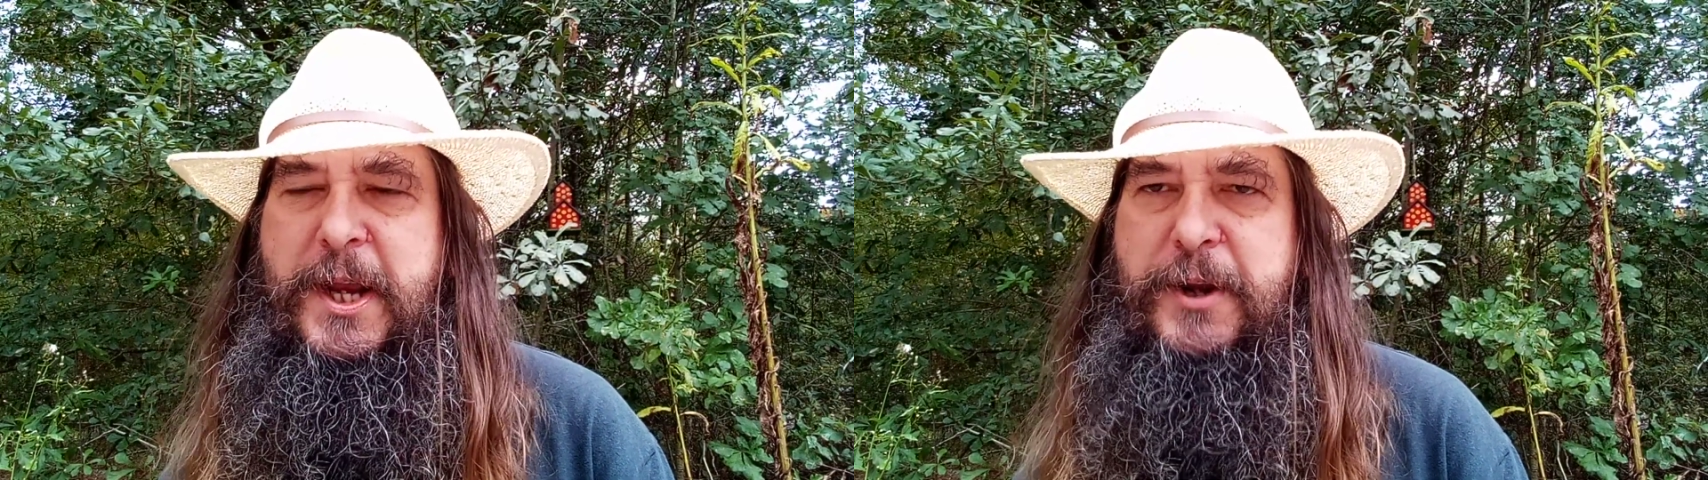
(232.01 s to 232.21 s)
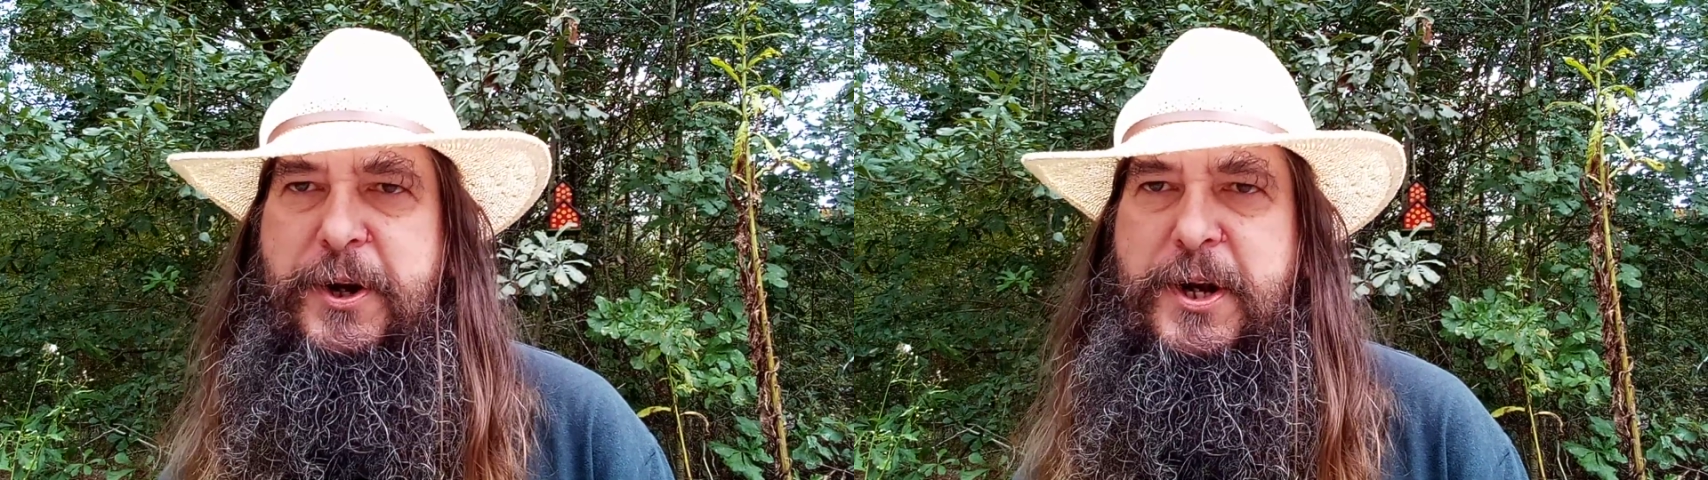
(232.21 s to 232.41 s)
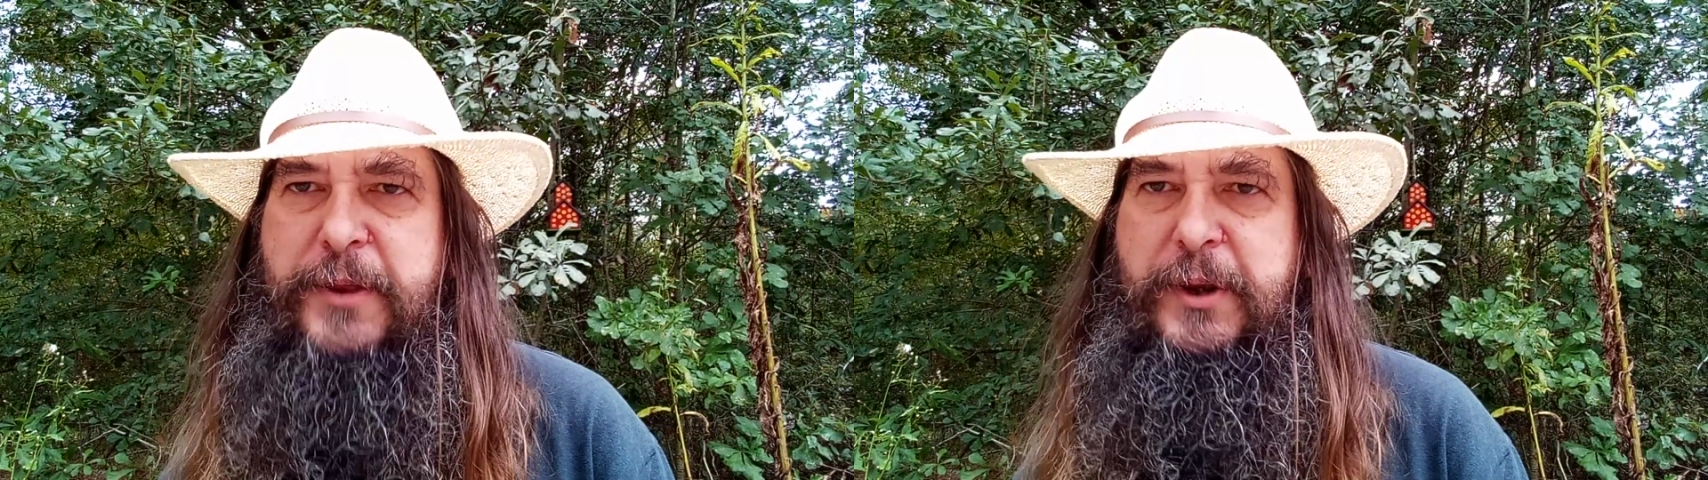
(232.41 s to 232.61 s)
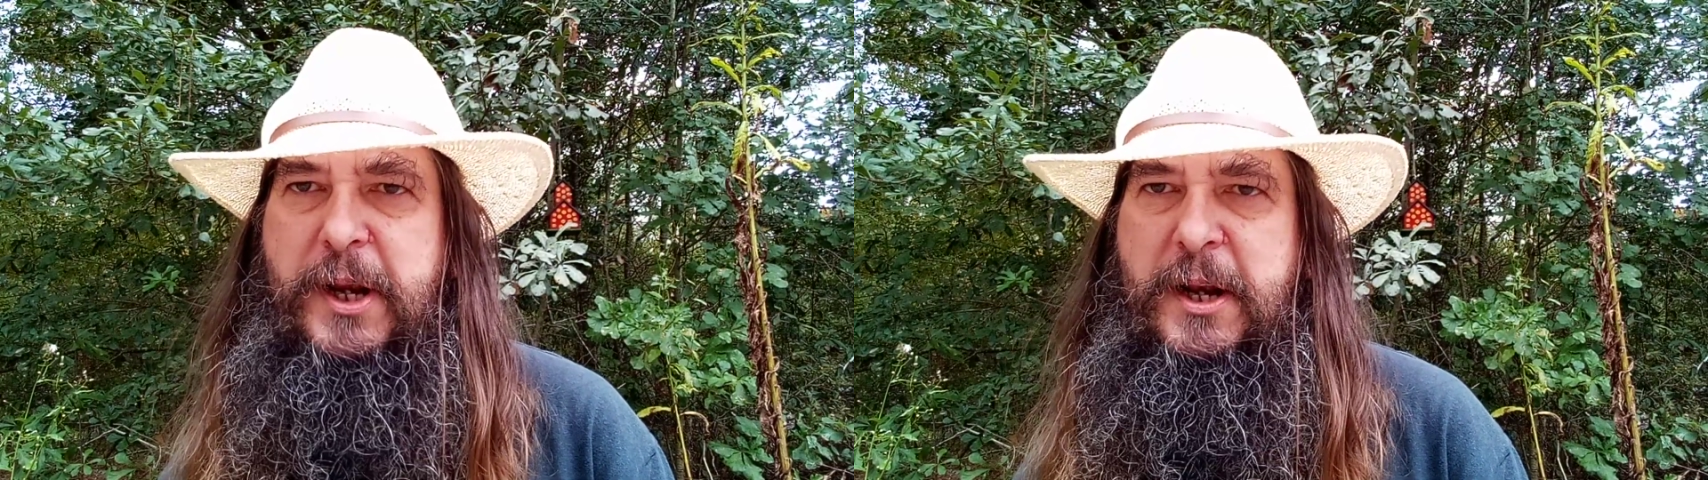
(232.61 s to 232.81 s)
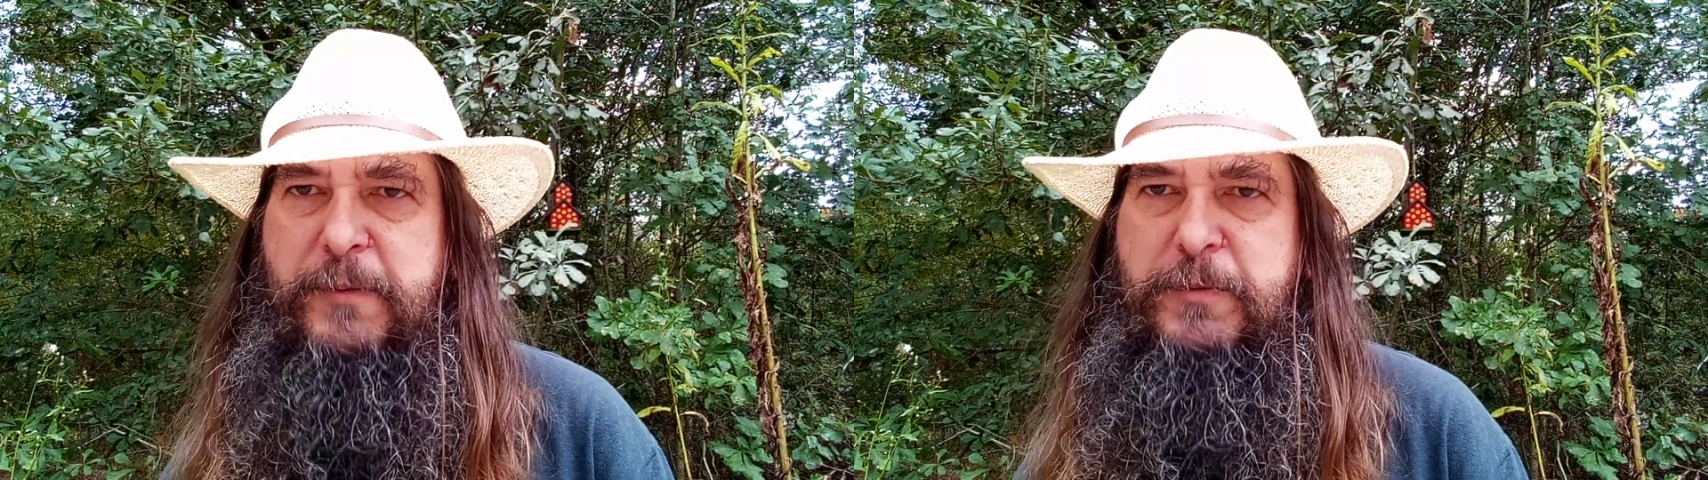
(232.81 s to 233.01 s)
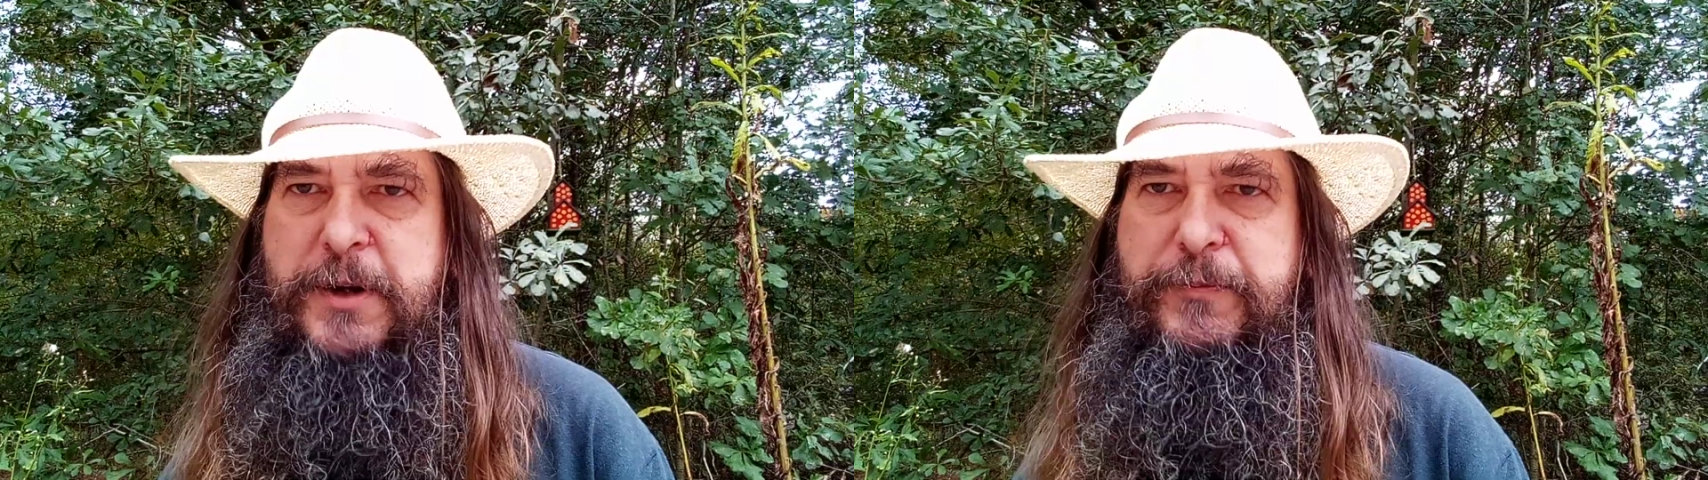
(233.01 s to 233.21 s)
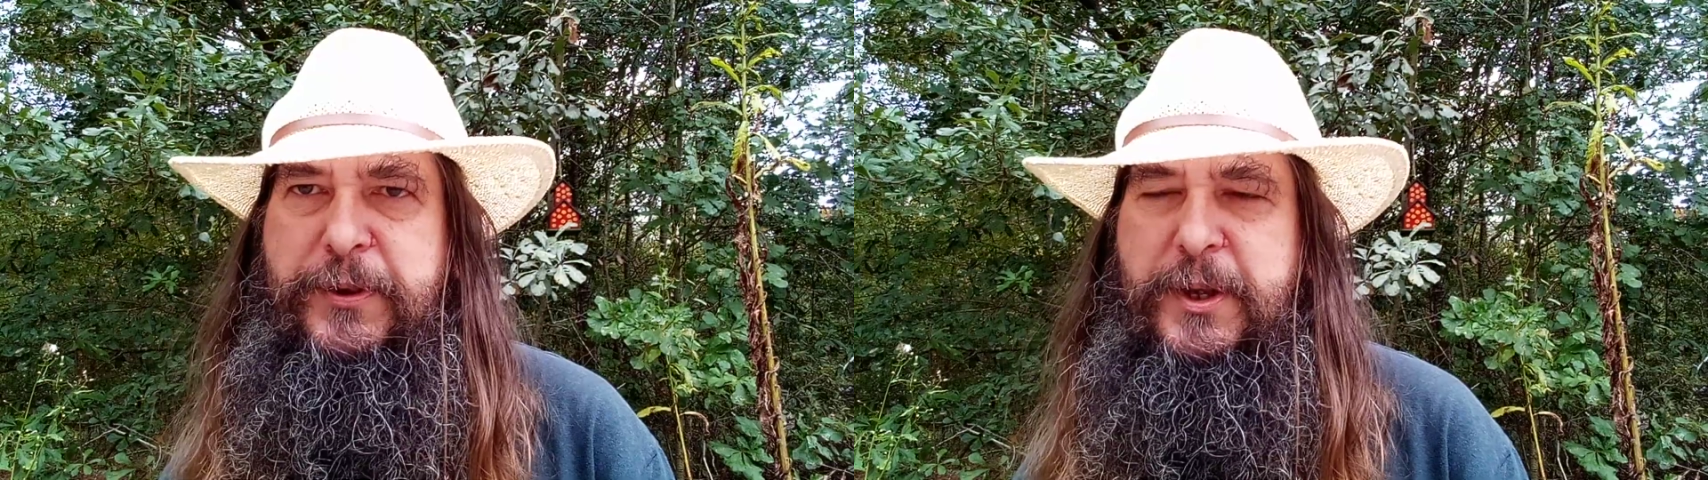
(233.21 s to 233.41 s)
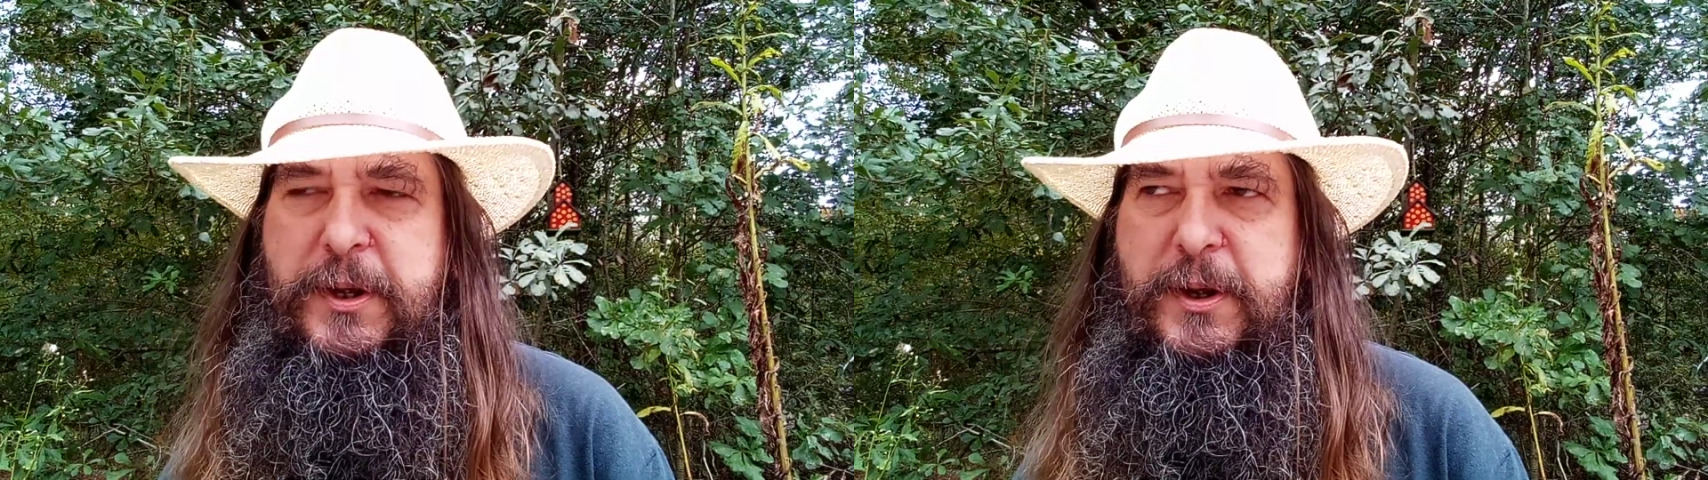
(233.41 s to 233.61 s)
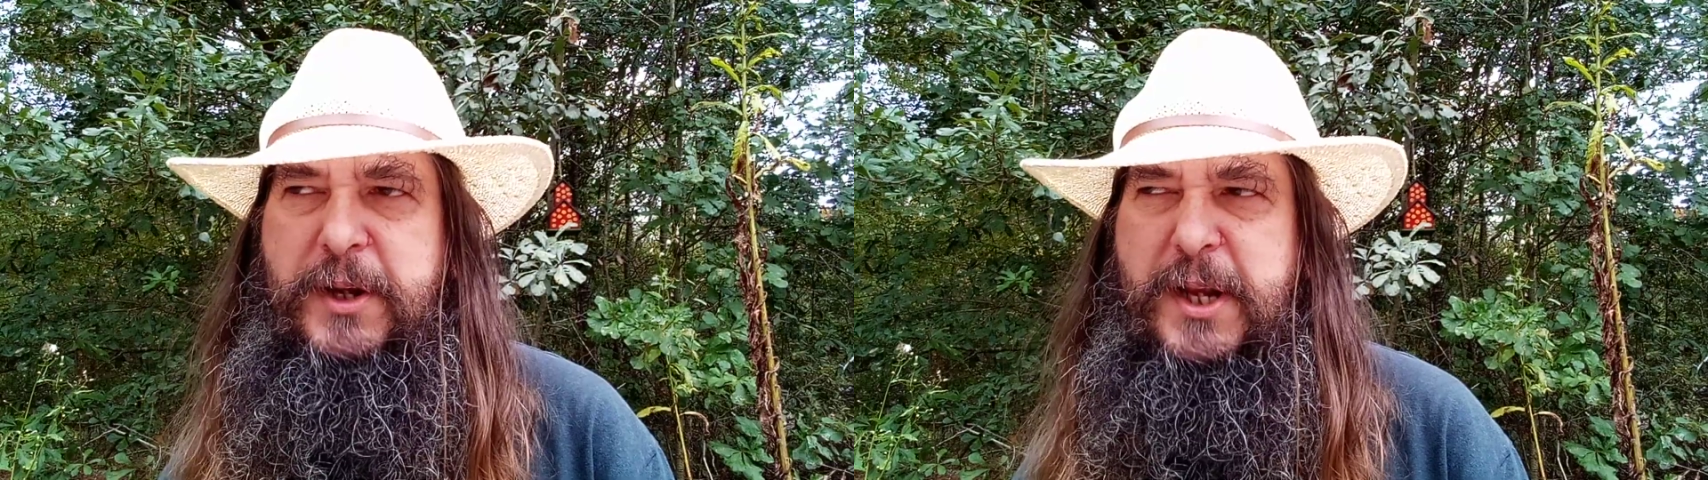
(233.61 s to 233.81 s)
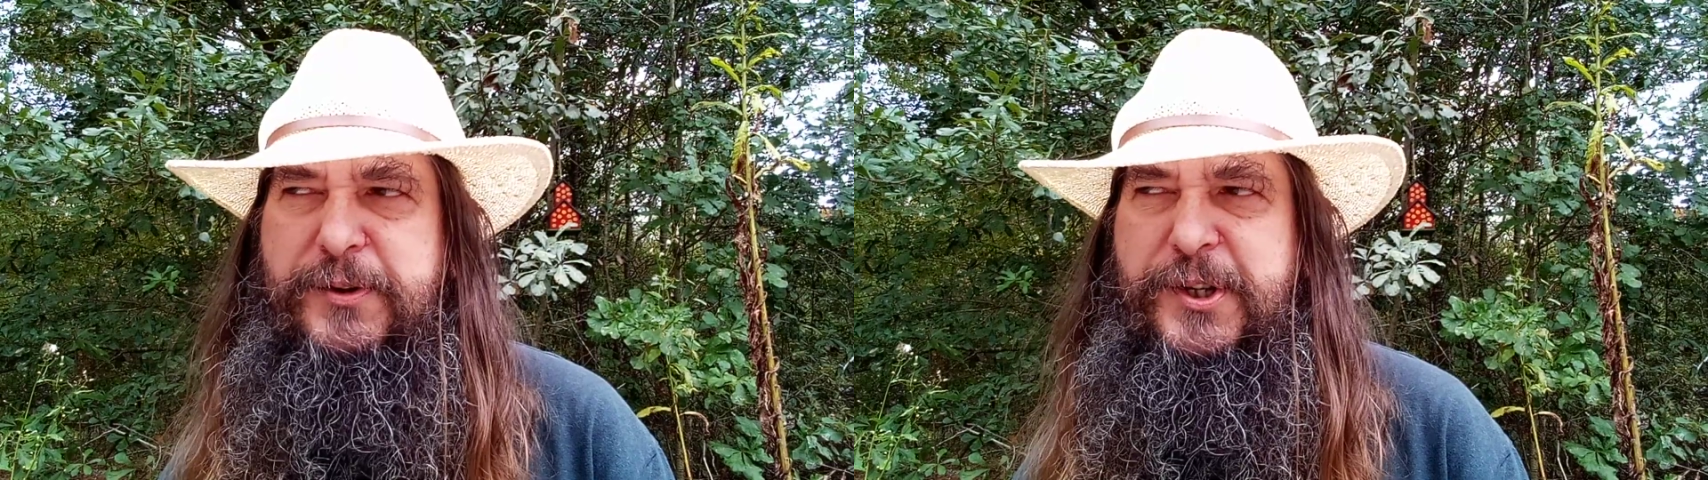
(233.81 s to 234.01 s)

had another one with the